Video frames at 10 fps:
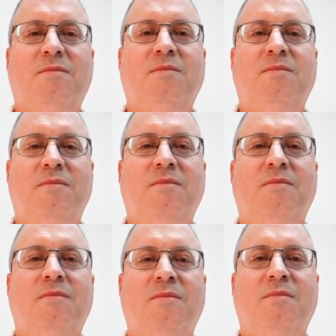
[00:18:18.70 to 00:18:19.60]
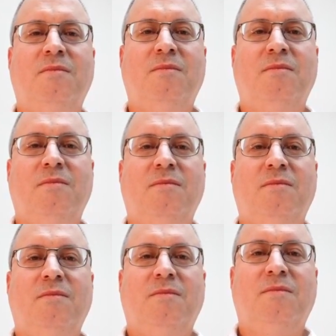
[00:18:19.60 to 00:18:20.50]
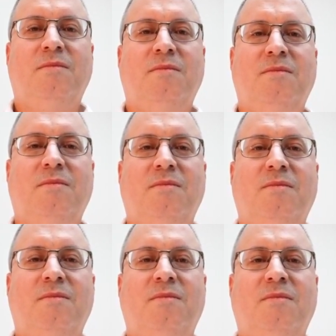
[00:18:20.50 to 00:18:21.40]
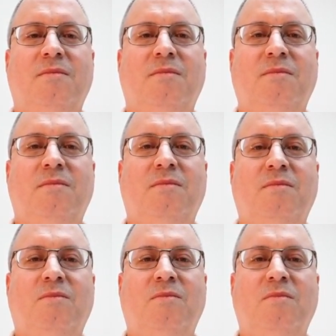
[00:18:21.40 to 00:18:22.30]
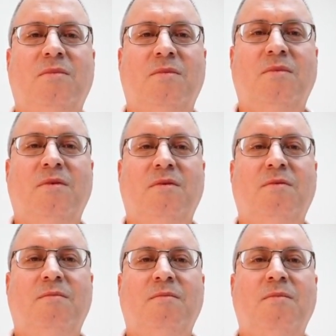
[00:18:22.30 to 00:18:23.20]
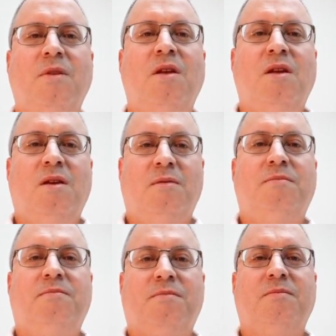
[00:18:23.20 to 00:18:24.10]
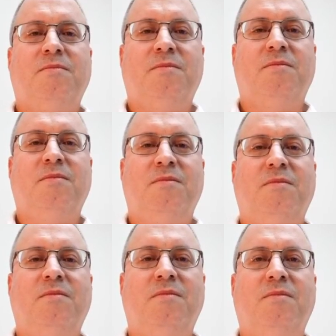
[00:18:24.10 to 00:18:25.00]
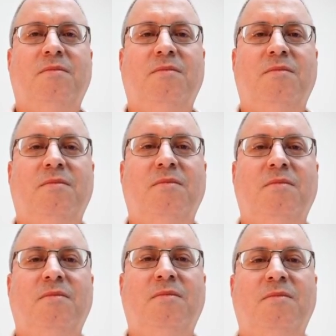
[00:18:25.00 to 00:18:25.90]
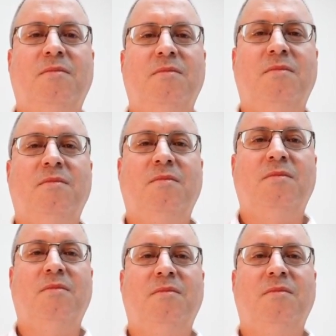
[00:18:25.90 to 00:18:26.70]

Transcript: The person shown says nothing.